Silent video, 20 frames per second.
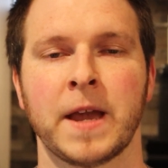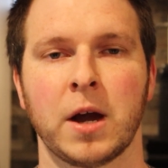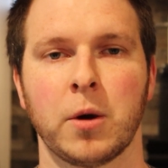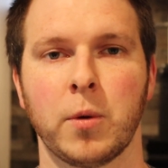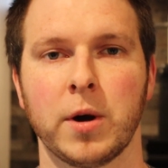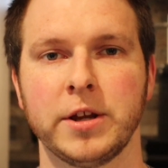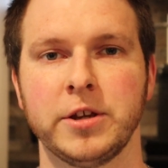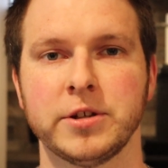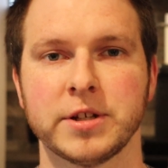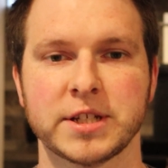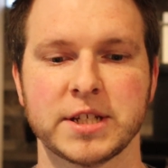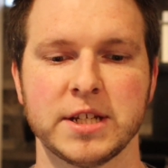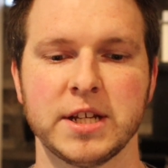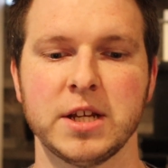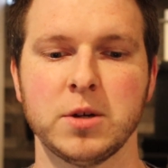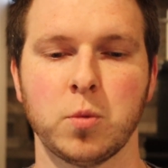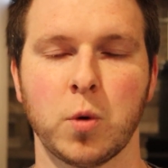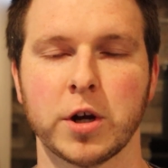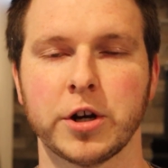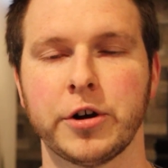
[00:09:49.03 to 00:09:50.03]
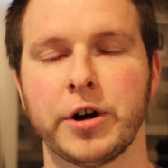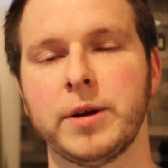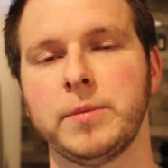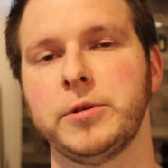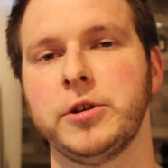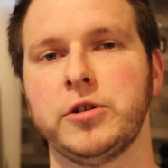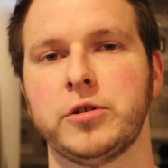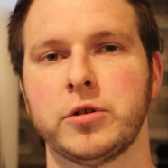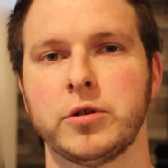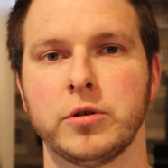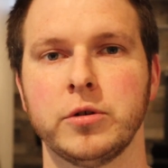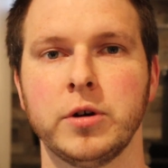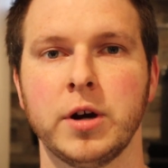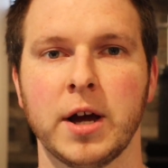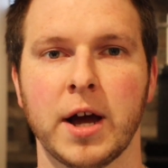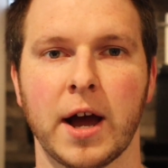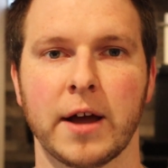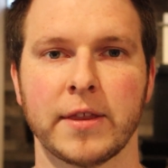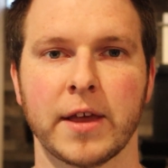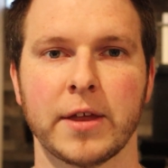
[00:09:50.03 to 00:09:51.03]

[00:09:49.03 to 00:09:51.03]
I want you to see what you're able to do on